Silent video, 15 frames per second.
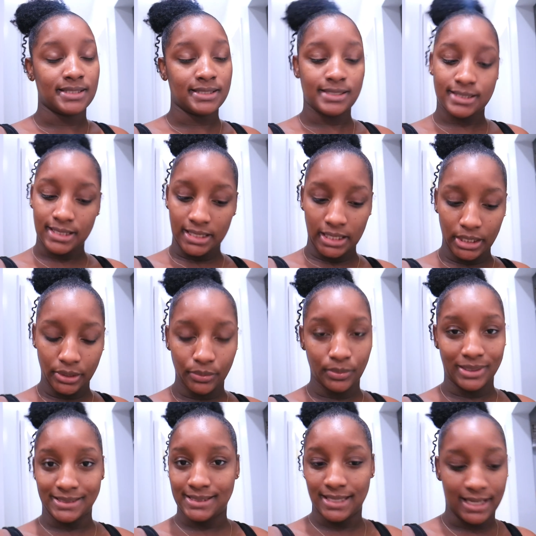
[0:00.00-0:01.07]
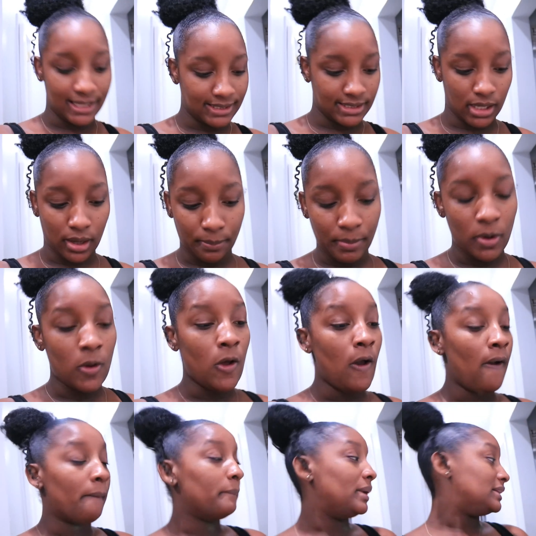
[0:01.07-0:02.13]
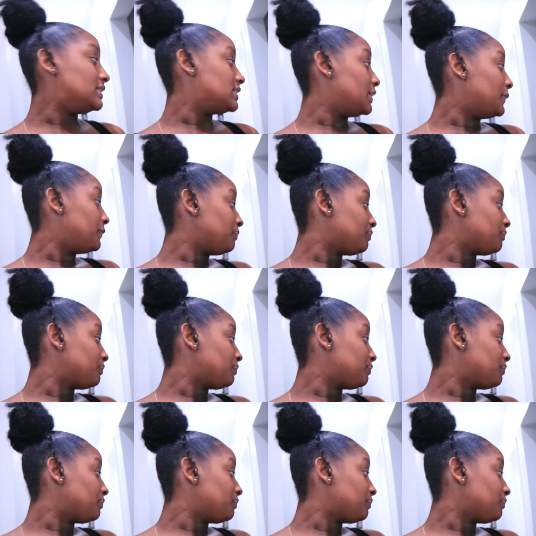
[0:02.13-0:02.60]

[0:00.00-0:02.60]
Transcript: to see what is up, but